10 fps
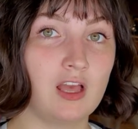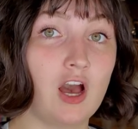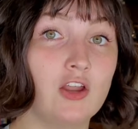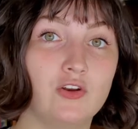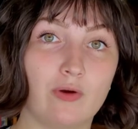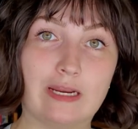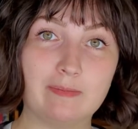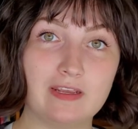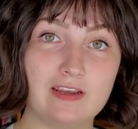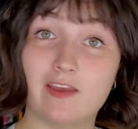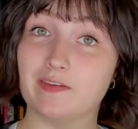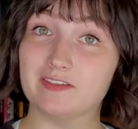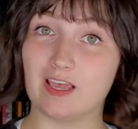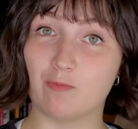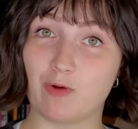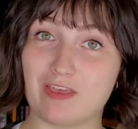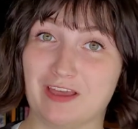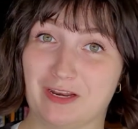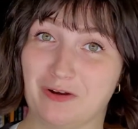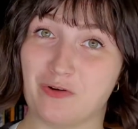annoyed me in the same way that
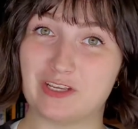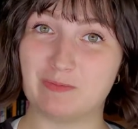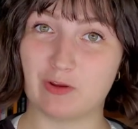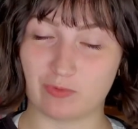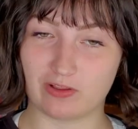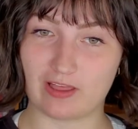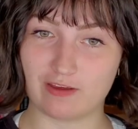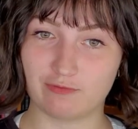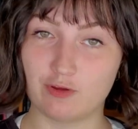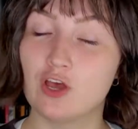it annoys me in real life.